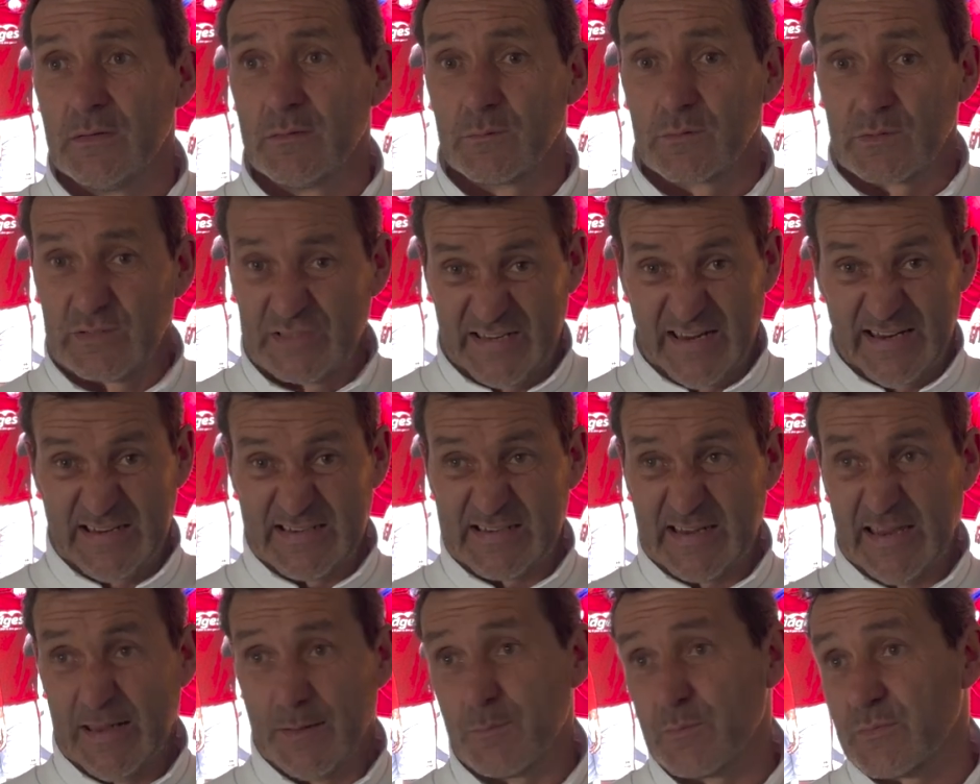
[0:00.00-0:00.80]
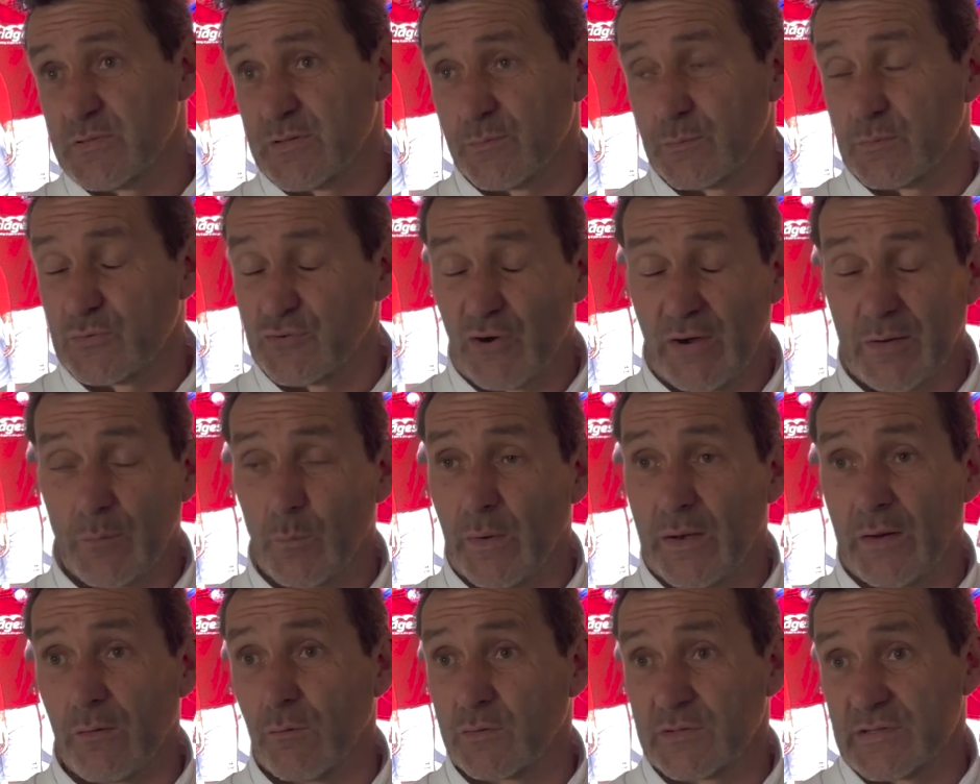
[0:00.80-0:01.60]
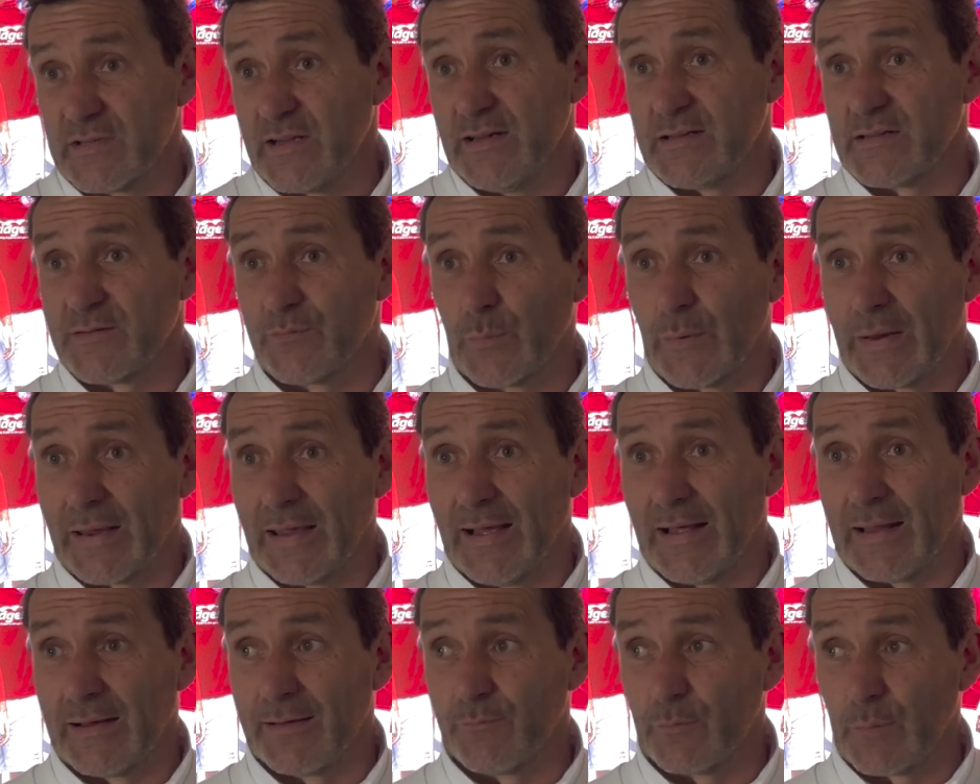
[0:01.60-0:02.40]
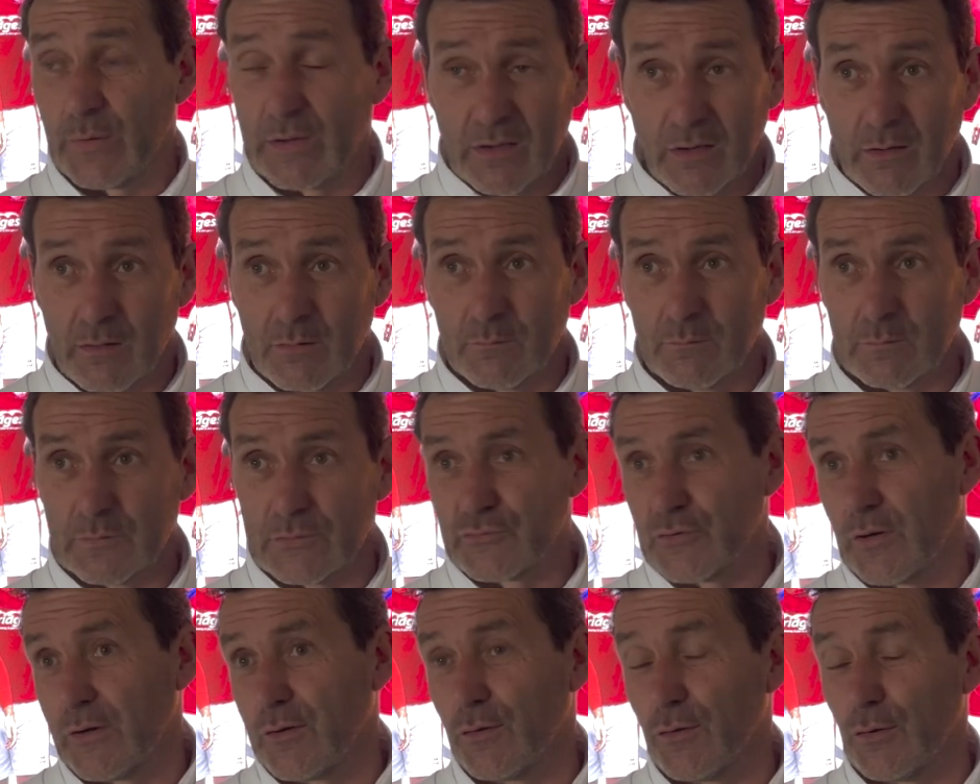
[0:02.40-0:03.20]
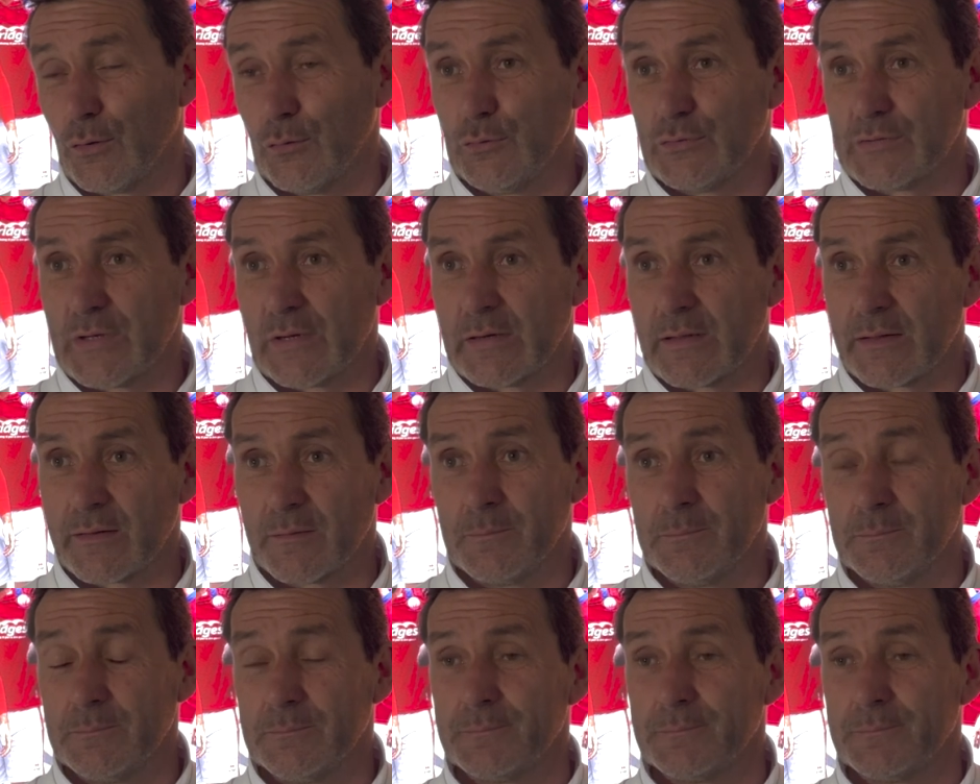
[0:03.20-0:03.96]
Six games, we try and win all six if we can. If we can't, we try and not lose any of them.